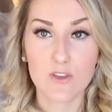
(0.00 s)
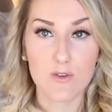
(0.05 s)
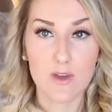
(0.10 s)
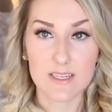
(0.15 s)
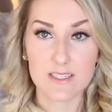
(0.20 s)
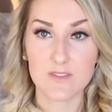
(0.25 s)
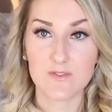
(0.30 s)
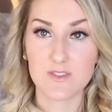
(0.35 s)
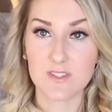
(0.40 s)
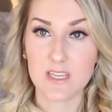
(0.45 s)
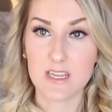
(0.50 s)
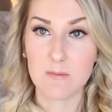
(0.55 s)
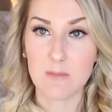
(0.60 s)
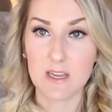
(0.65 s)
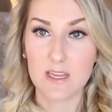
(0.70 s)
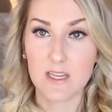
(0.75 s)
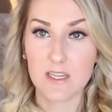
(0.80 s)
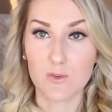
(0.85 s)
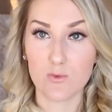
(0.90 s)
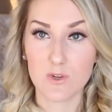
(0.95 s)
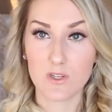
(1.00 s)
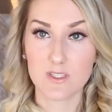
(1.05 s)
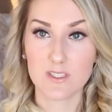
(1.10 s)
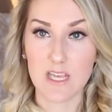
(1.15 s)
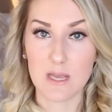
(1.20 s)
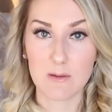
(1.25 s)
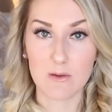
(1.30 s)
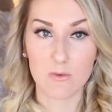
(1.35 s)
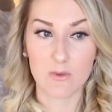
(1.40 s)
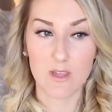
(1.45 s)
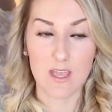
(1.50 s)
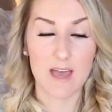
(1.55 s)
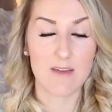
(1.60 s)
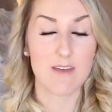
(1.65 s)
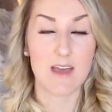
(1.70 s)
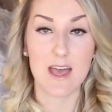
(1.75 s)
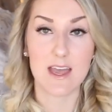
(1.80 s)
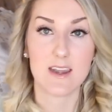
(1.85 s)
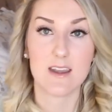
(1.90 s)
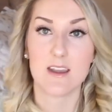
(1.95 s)
You guys have seen me in real time. I really
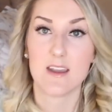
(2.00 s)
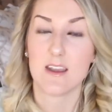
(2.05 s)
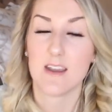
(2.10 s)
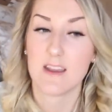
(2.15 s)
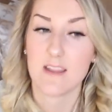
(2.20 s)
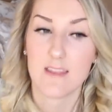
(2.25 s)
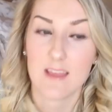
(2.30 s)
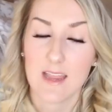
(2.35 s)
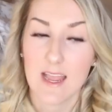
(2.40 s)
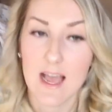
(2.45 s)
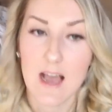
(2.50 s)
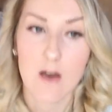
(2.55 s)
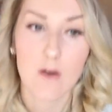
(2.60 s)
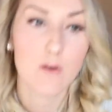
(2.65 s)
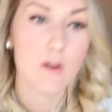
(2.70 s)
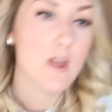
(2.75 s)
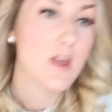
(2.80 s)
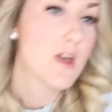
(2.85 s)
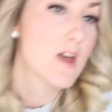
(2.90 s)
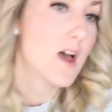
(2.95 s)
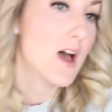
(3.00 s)
haven't edited anything out,